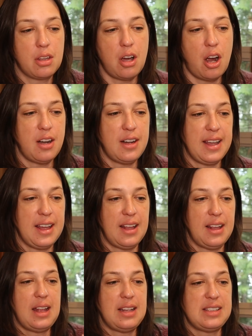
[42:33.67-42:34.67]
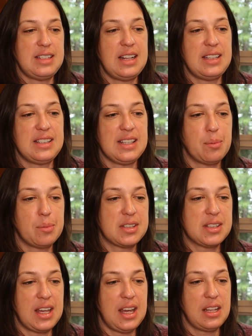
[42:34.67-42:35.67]
cardigan. It's knit
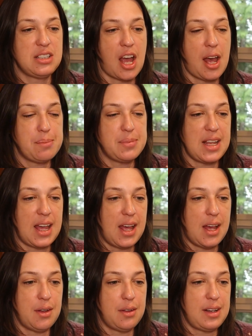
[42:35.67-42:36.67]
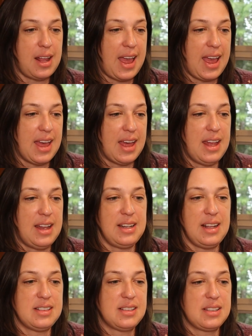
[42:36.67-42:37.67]
seamlessly top down, and
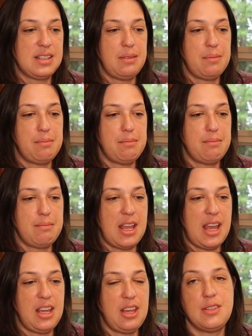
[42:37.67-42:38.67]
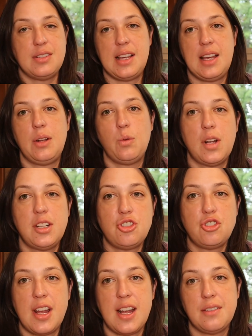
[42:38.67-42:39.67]
it's knit using one
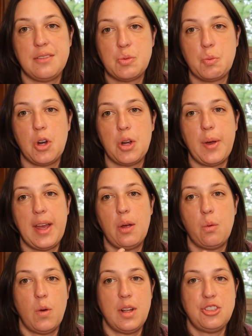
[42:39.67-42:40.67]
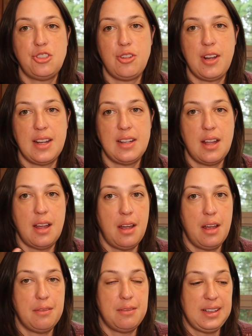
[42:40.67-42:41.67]
strand of sport weight and one strand
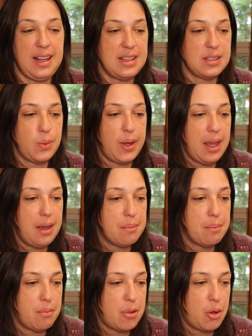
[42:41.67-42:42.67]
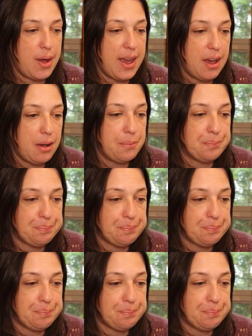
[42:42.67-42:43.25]
of lace weight mohair.